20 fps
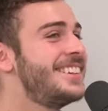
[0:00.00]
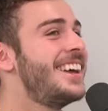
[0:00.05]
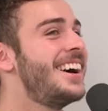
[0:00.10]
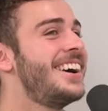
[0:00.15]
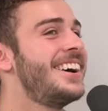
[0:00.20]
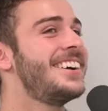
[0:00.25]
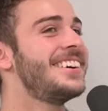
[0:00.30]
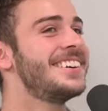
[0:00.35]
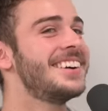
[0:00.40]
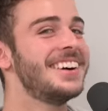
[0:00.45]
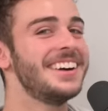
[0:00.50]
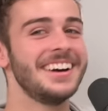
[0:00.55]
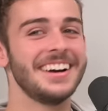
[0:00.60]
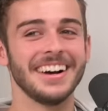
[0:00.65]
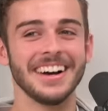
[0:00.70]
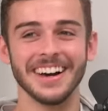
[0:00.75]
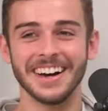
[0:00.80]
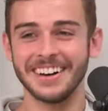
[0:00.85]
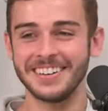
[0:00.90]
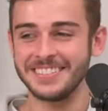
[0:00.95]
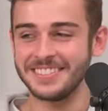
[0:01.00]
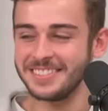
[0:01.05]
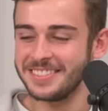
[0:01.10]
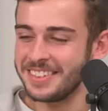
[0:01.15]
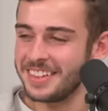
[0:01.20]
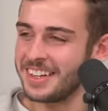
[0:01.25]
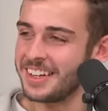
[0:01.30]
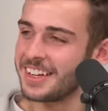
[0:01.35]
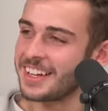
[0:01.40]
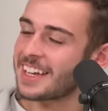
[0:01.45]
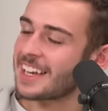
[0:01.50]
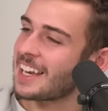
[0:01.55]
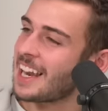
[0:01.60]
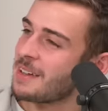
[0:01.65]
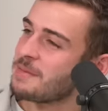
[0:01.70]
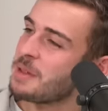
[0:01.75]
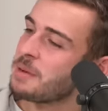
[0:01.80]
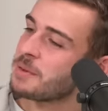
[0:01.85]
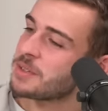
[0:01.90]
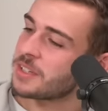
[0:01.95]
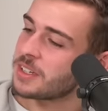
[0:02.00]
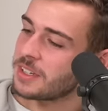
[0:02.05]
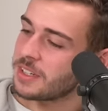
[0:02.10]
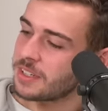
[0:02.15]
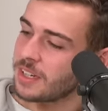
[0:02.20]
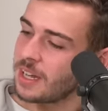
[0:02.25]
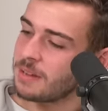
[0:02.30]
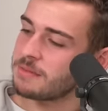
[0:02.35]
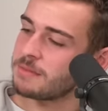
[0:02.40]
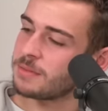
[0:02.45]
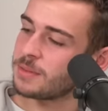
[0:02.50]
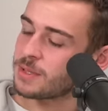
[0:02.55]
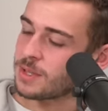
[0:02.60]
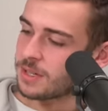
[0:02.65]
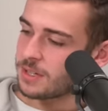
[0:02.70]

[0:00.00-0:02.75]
no. Um, clammy. What's a good name? What's a